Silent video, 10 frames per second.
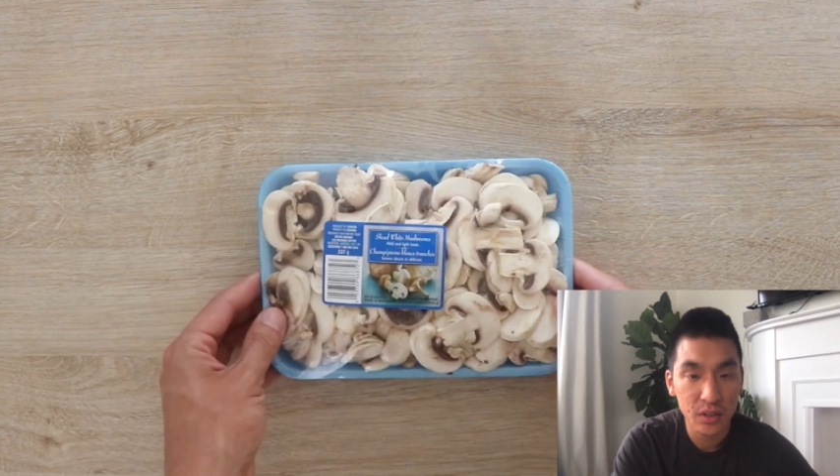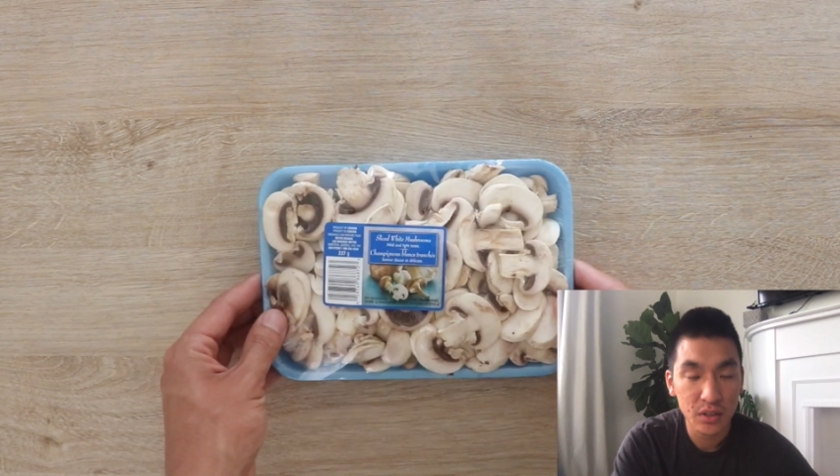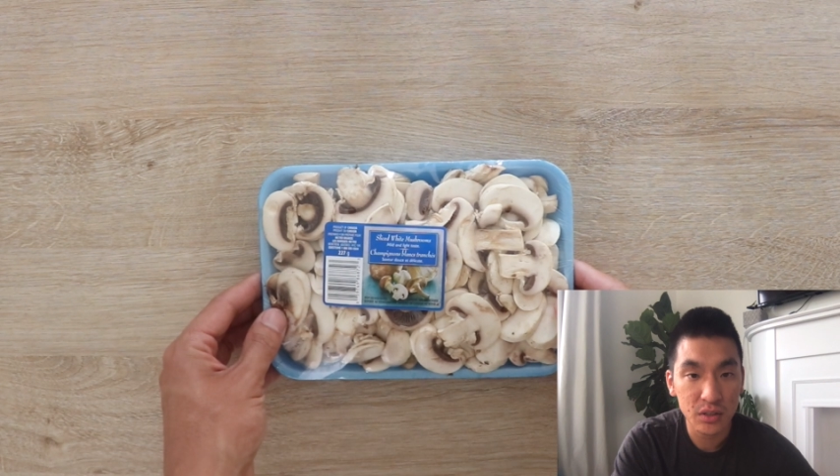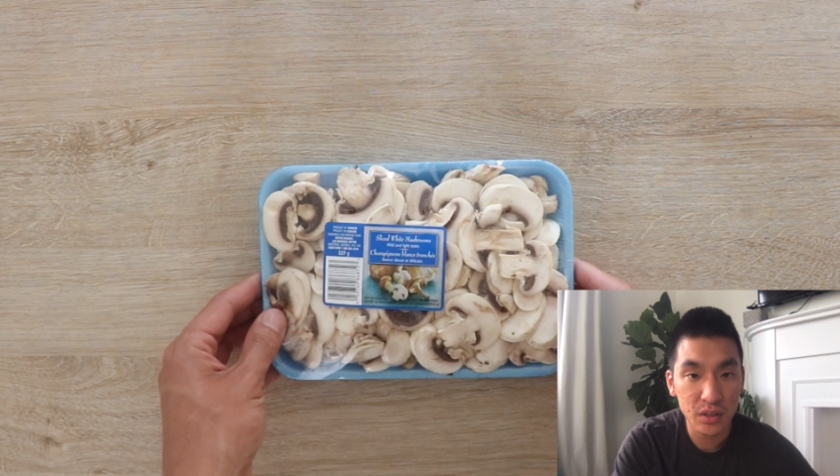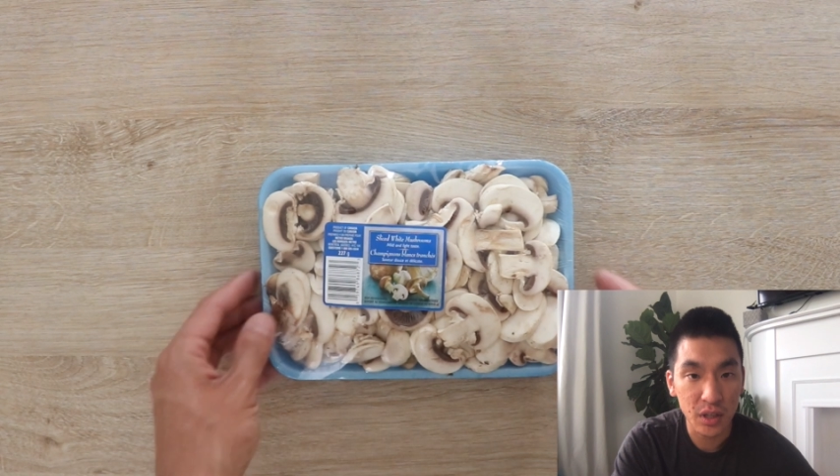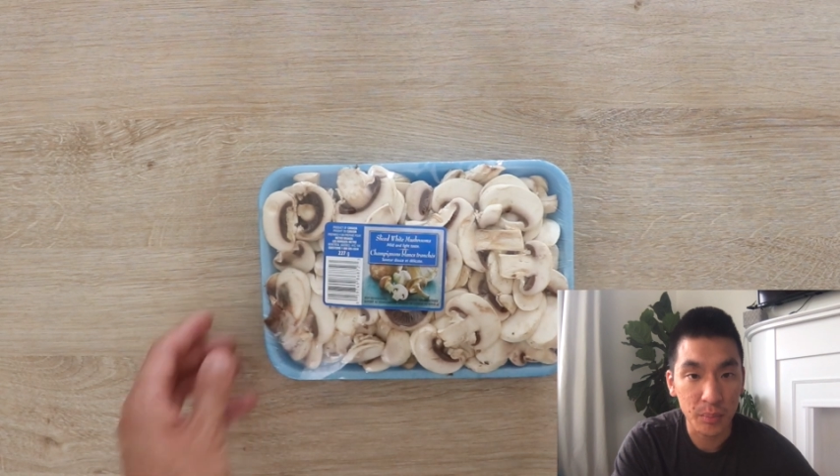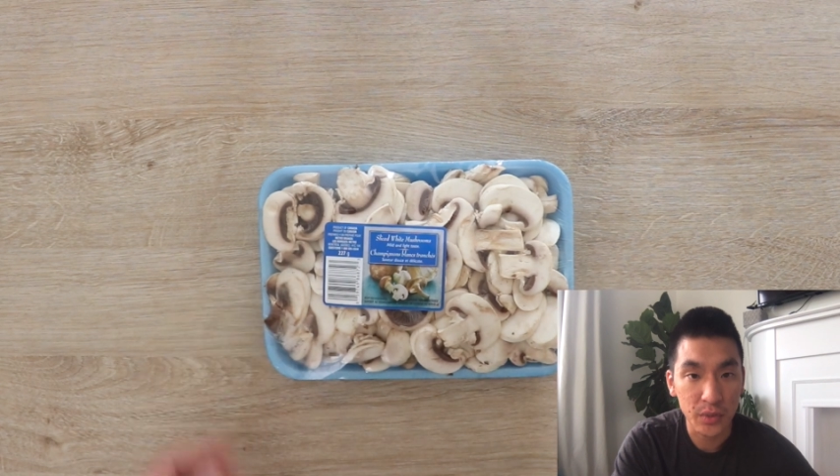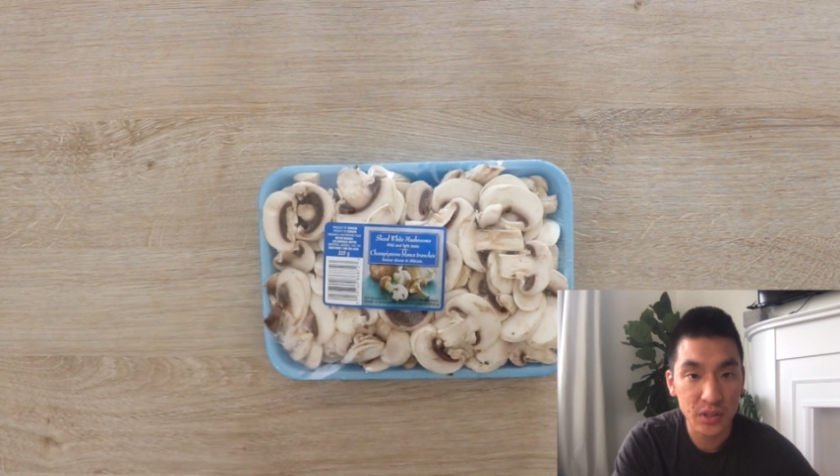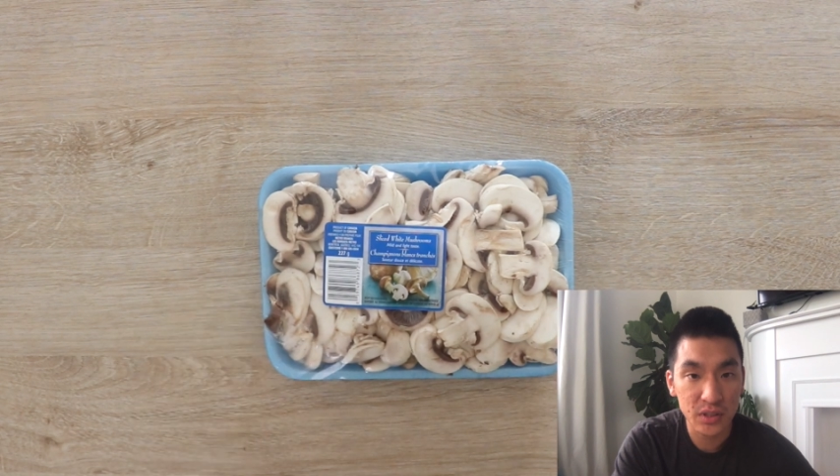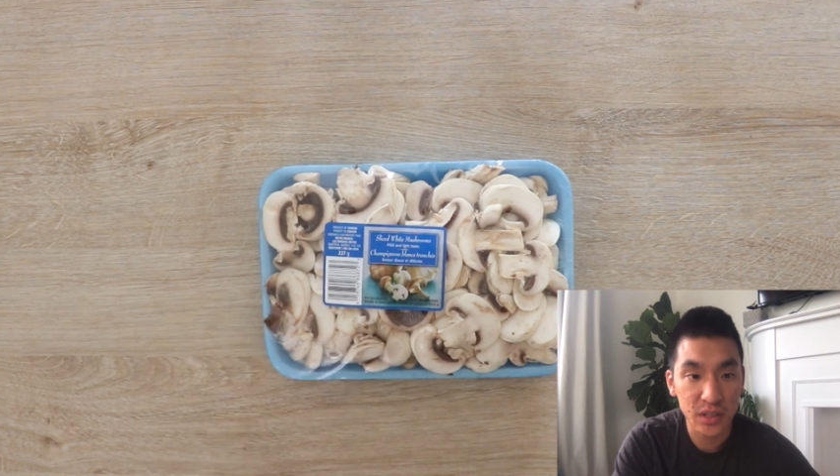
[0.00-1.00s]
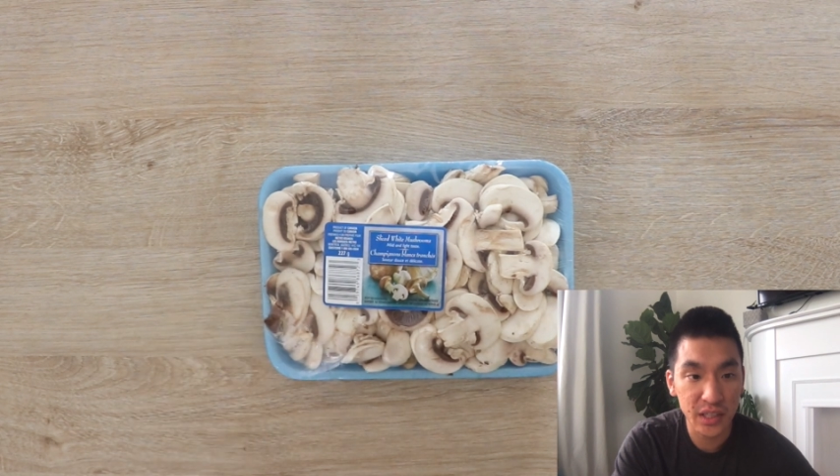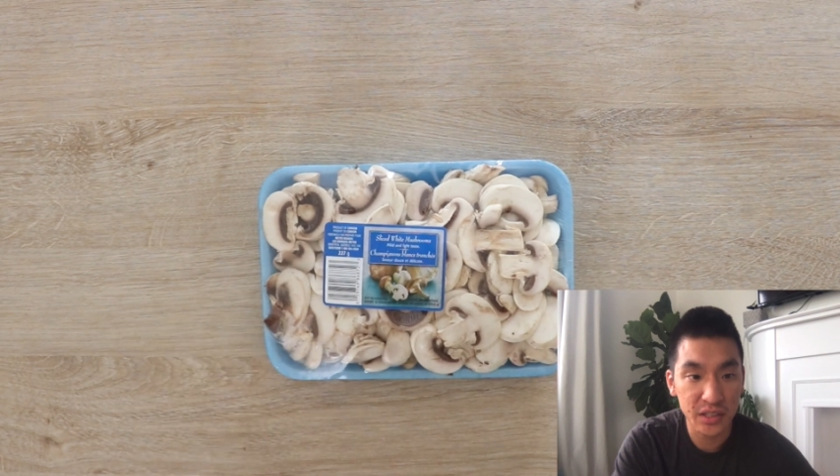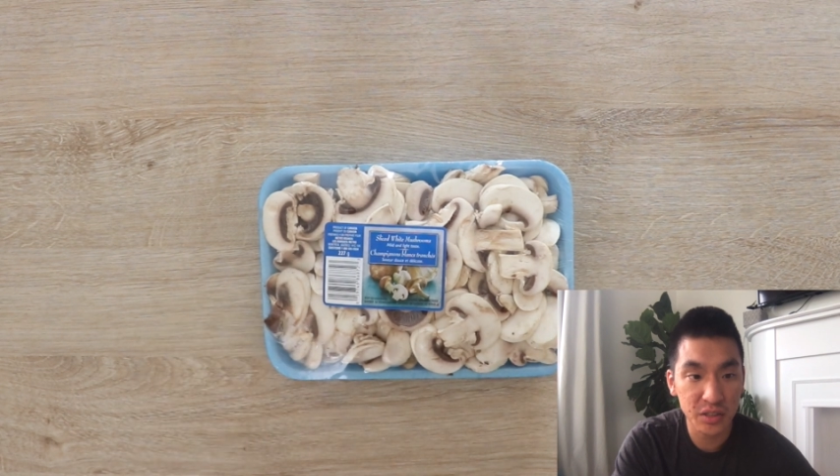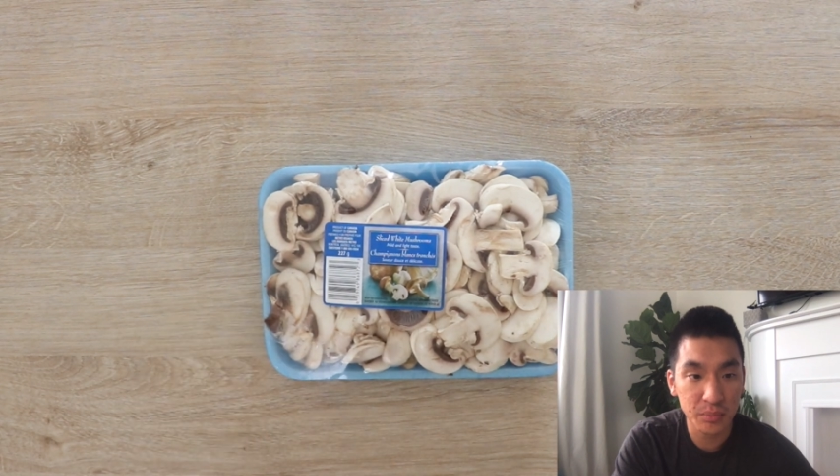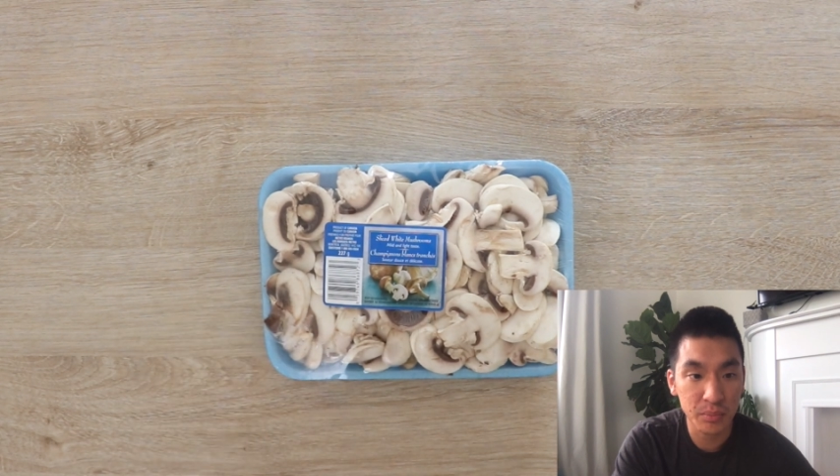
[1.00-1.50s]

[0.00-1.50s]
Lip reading: some sliced